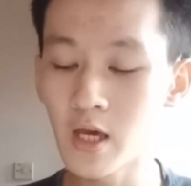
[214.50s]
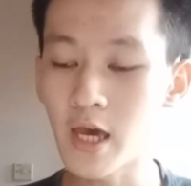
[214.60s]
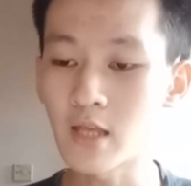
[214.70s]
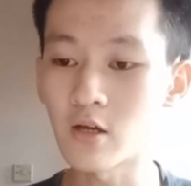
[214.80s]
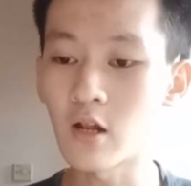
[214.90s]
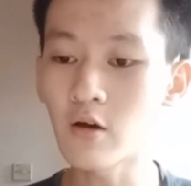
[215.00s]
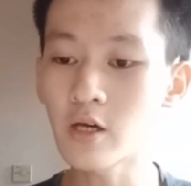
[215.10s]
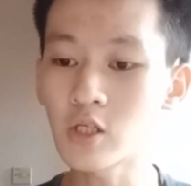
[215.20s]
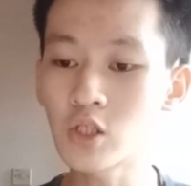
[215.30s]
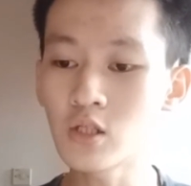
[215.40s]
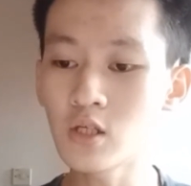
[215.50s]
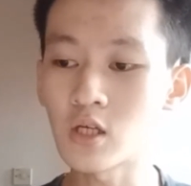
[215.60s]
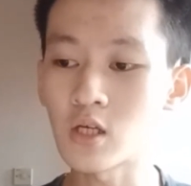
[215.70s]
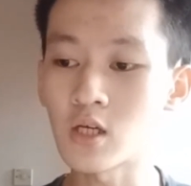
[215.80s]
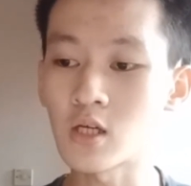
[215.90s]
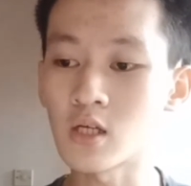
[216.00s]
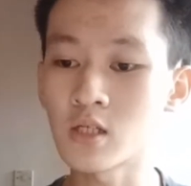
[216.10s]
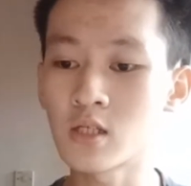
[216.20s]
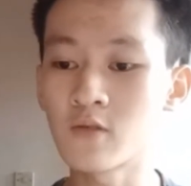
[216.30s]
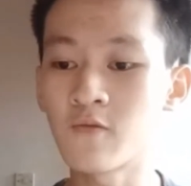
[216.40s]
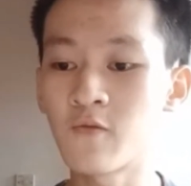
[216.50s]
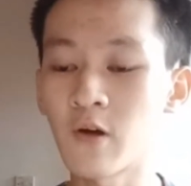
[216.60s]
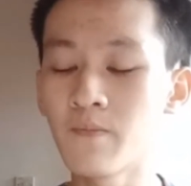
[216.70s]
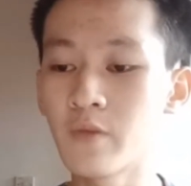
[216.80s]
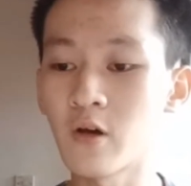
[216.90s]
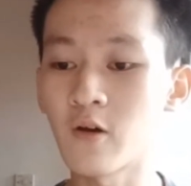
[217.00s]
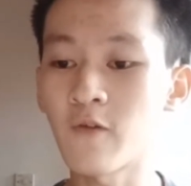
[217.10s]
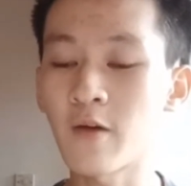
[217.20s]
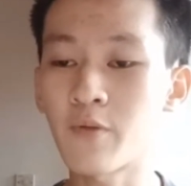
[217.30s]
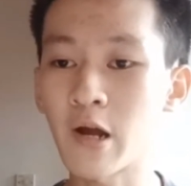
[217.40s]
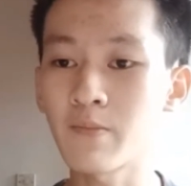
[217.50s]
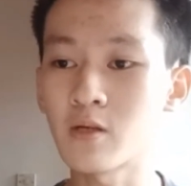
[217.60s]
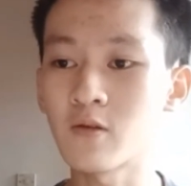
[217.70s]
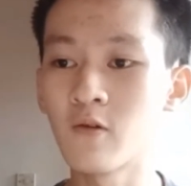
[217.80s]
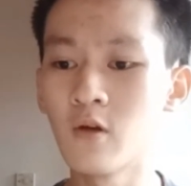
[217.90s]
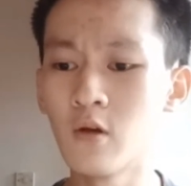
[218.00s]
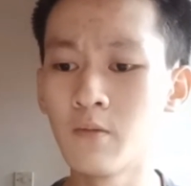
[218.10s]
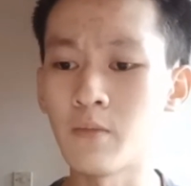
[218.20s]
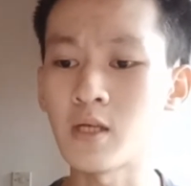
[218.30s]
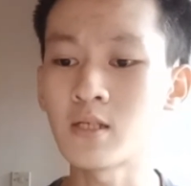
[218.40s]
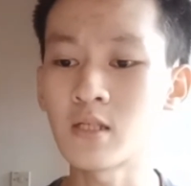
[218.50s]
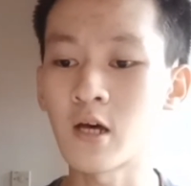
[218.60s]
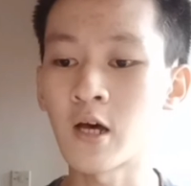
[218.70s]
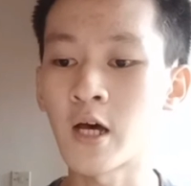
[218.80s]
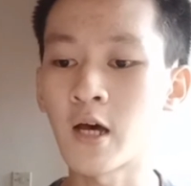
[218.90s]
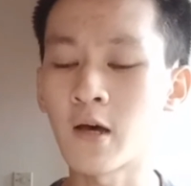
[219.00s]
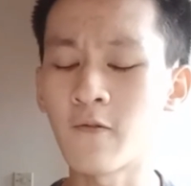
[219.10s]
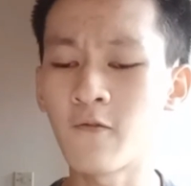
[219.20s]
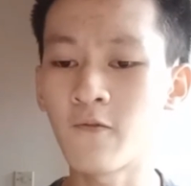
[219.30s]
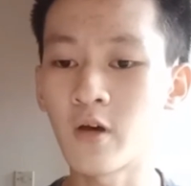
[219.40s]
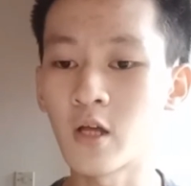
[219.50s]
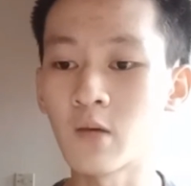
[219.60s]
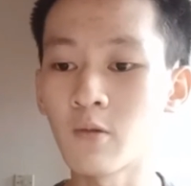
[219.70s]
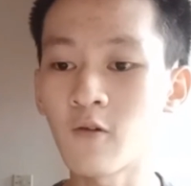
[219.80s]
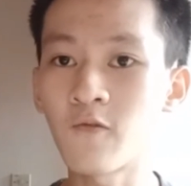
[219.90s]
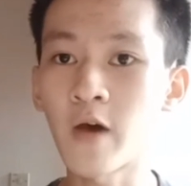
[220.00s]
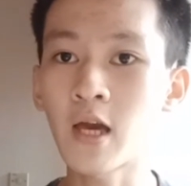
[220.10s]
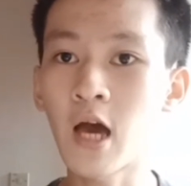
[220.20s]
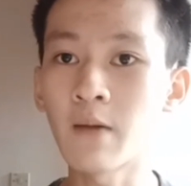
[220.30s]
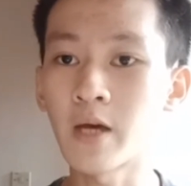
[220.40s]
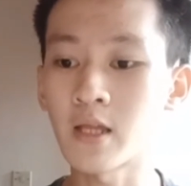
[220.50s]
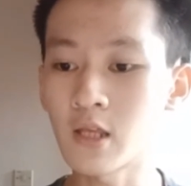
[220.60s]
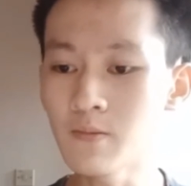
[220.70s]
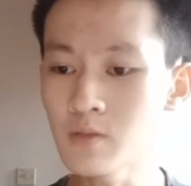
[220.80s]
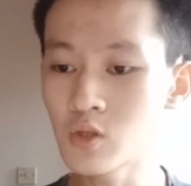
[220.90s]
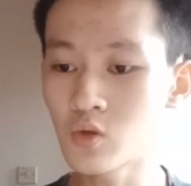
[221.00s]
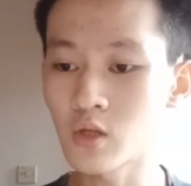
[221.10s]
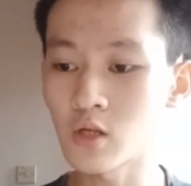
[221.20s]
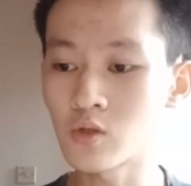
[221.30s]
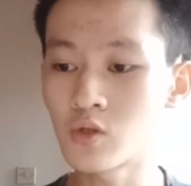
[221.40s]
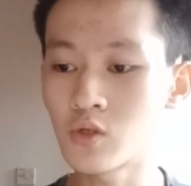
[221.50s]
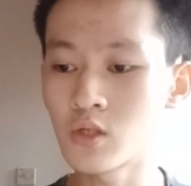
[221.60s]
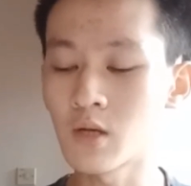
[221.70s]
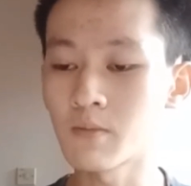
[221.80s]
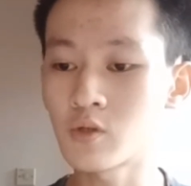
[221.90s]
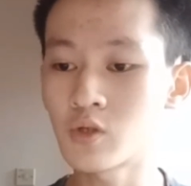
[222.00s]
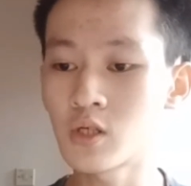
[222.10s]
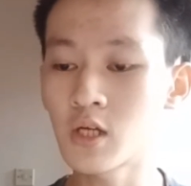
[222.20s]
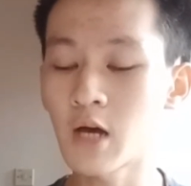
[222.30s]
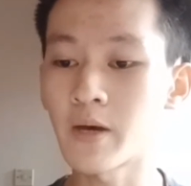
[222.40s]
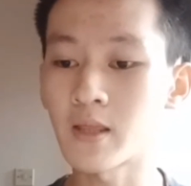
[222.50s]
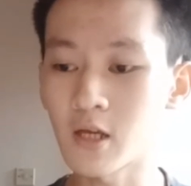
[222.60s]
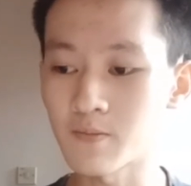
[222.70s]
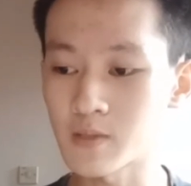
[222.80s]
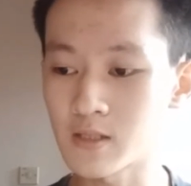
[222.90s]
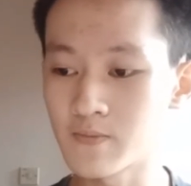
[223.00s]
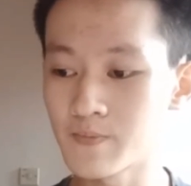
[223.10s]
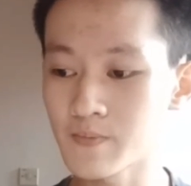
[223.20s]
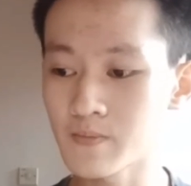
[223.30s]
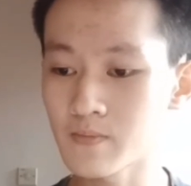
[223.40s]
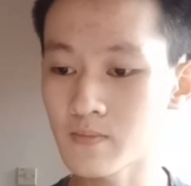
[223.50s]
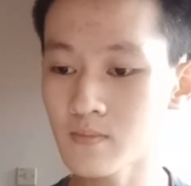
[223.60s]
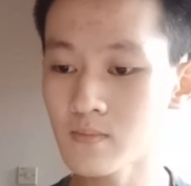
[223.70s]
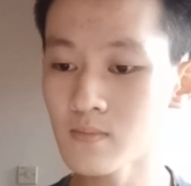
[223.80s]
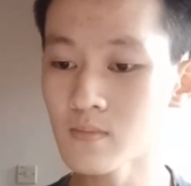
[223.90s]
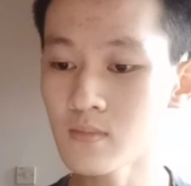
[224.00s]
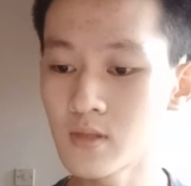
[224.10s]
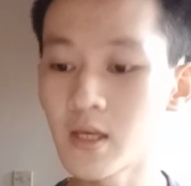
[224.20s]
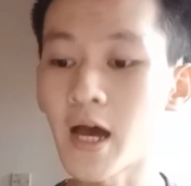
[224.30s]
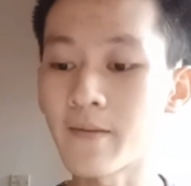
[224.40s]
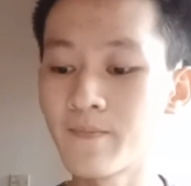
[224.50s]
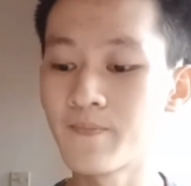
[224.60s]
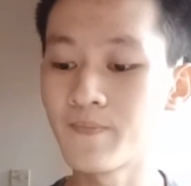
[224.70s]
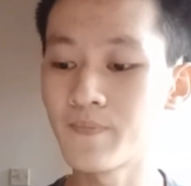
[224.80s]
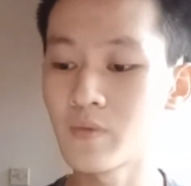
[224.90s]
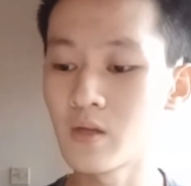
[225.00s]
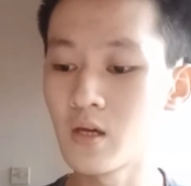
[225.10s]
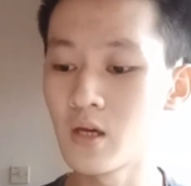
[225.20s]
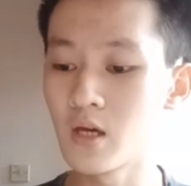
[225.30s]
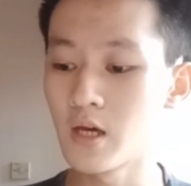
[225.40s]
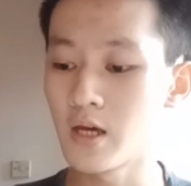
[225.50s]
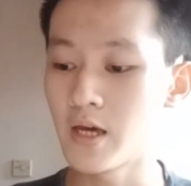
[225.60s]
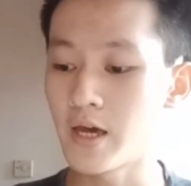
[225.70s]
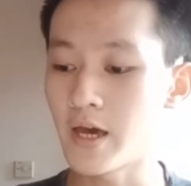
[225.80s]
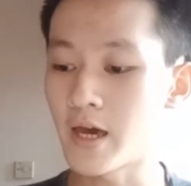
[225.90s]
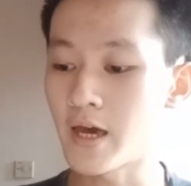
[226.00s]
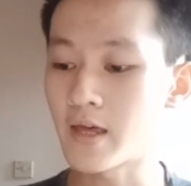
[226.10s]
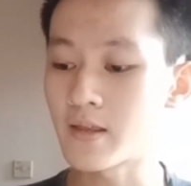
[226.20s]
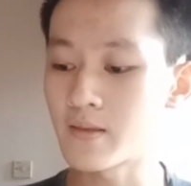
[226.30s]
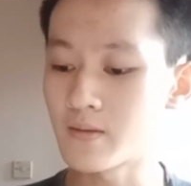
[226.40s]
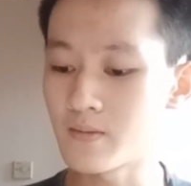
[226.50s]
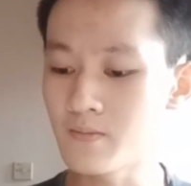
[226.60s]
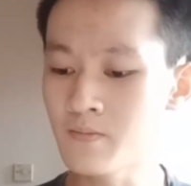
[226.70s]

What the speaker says: and the elongation is from the 5 prime, means the number 5 carbon atoms to the number 3 carbon atoms. Yeah, and